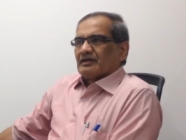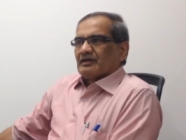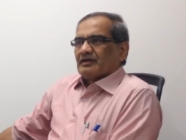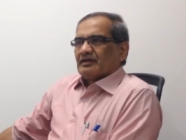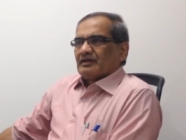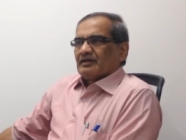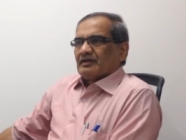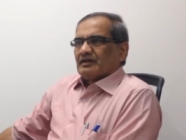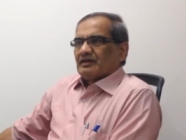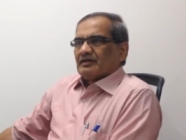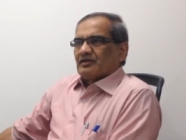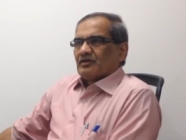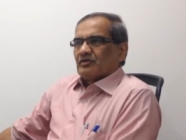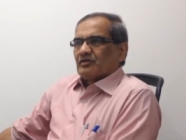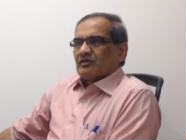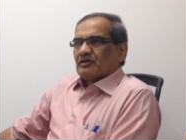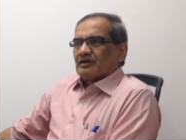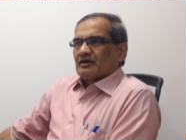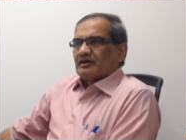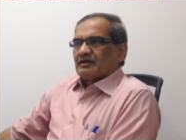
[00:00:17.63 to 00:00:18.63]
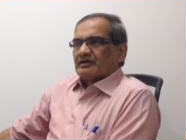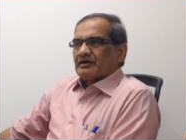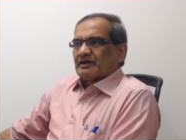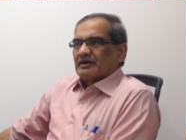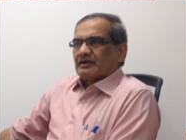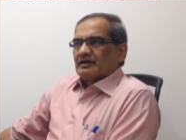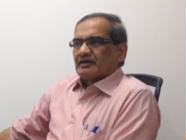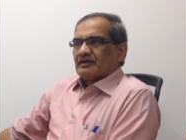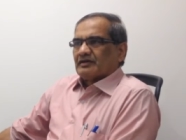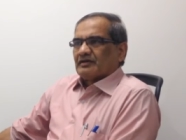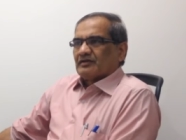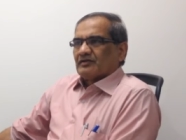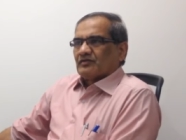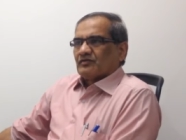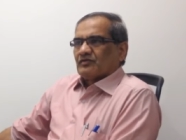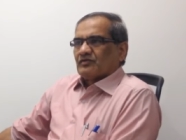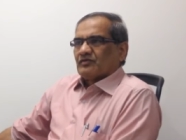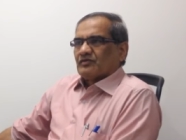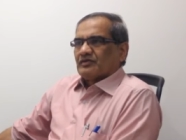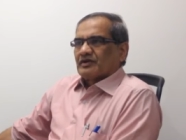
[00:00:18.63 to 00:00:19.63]
in the whole country,
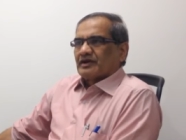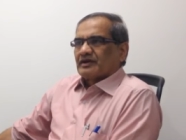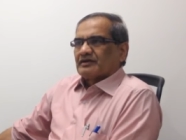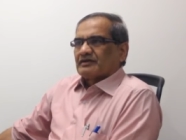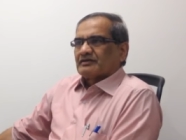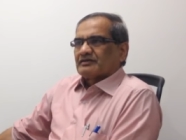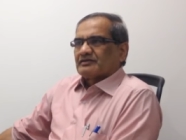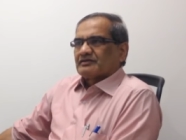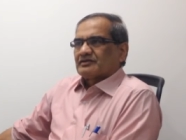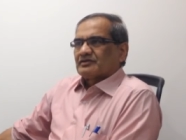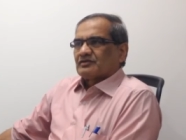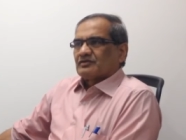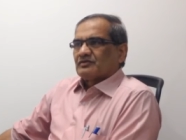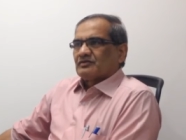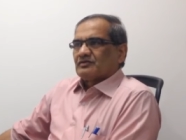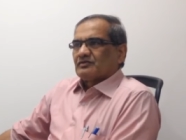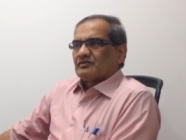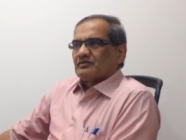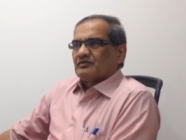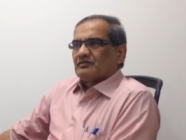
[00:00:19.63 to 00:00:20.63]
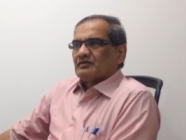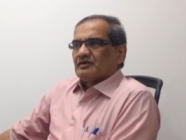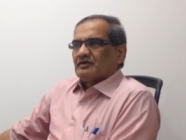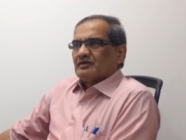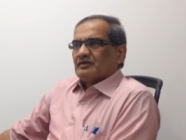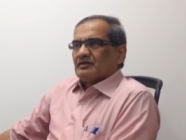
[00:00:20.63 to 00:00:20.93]
who caters to